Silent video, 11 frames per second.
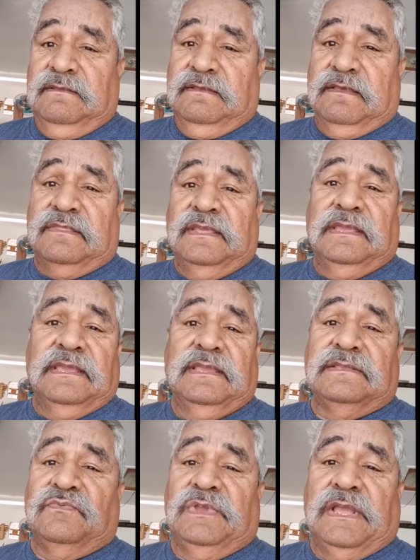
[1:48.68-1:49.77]
The thing
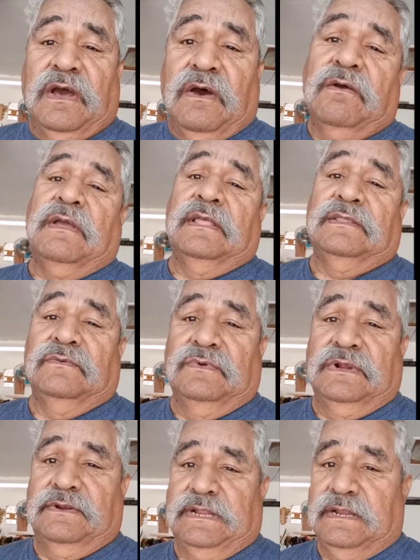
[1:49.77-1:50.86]
is, we all got to
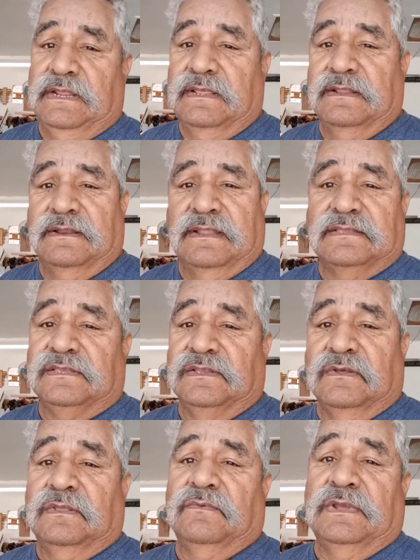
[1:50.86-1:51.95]
wear it. That's the
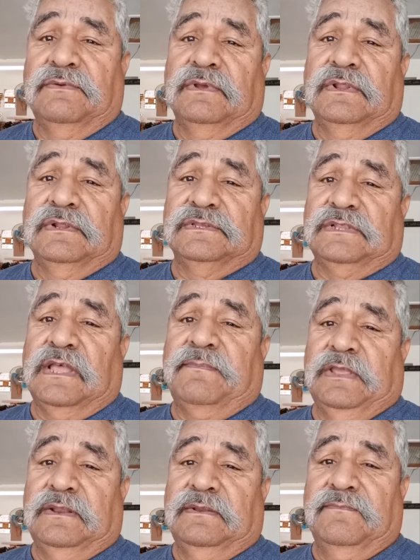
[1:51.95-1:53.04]
only way we're going to stop it.
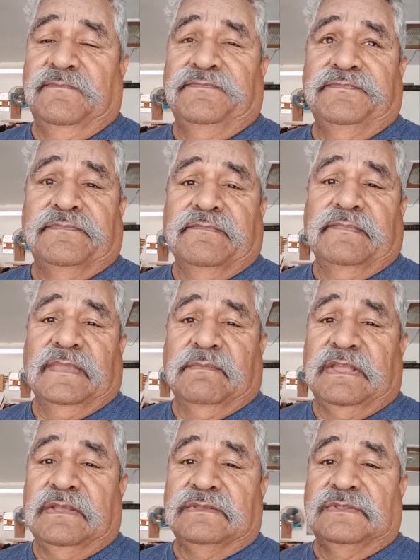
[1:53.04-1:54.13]

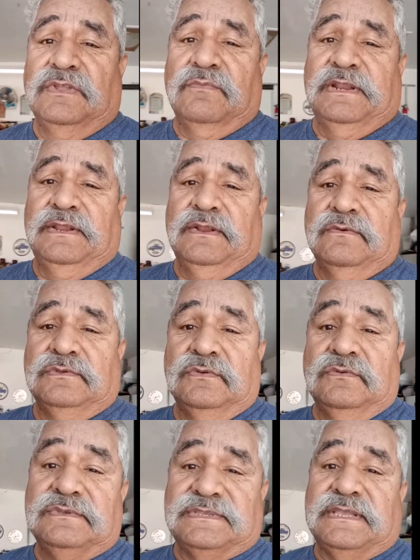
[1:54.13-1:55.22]
Because nobody knows
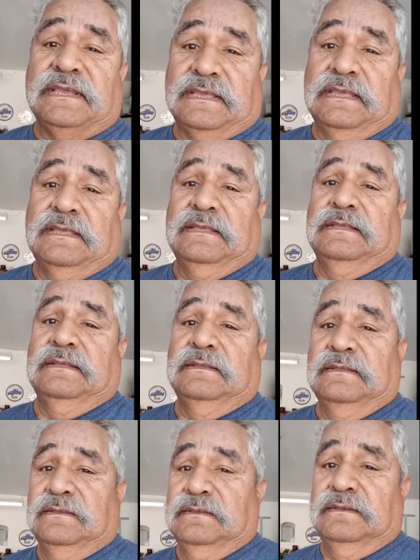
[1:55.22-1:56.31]
who's sick.
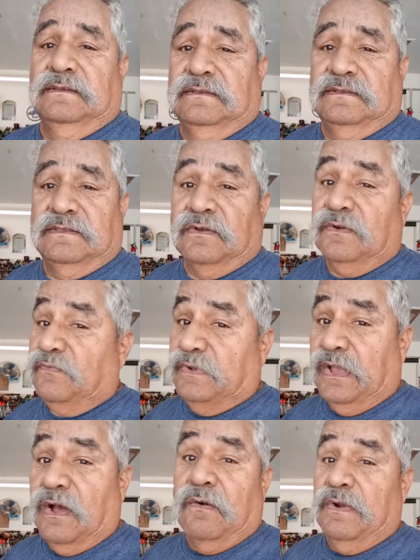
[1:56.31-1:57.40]
So if we
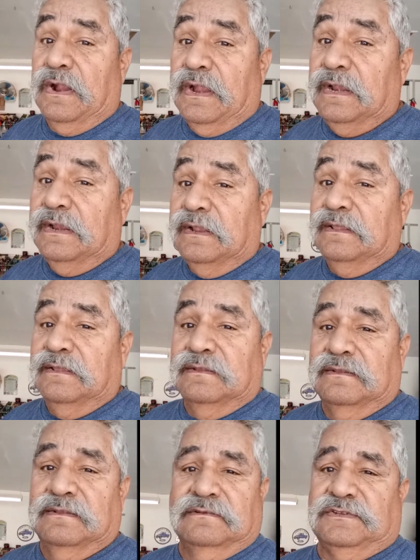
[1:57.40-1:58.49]
all wear it,
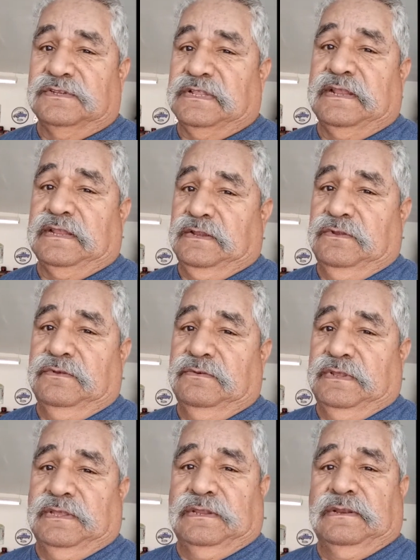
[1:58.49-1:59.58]
just like they do
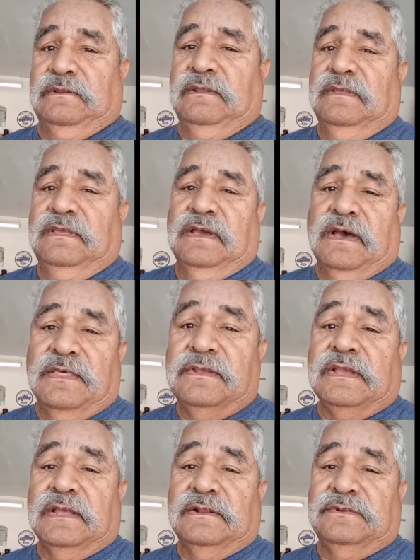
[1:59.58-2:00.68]
in other
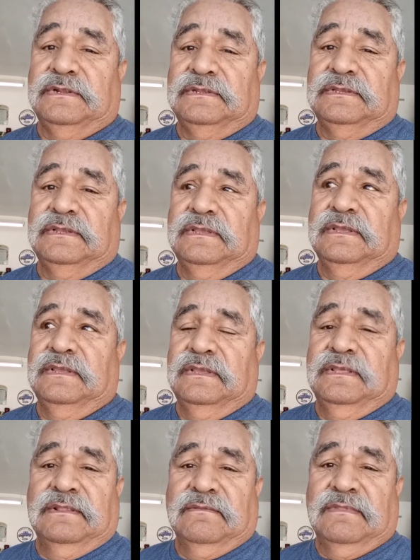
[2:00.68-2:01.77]
countries,
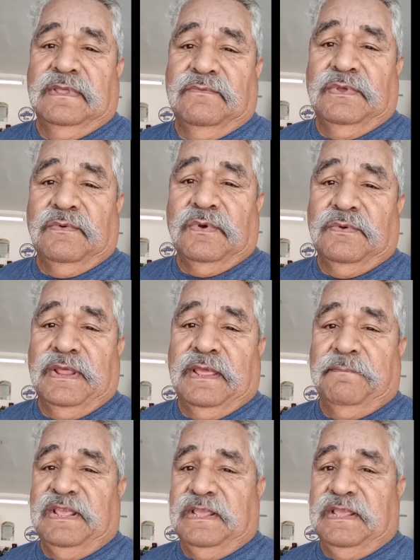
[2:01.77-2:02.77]
then we won't be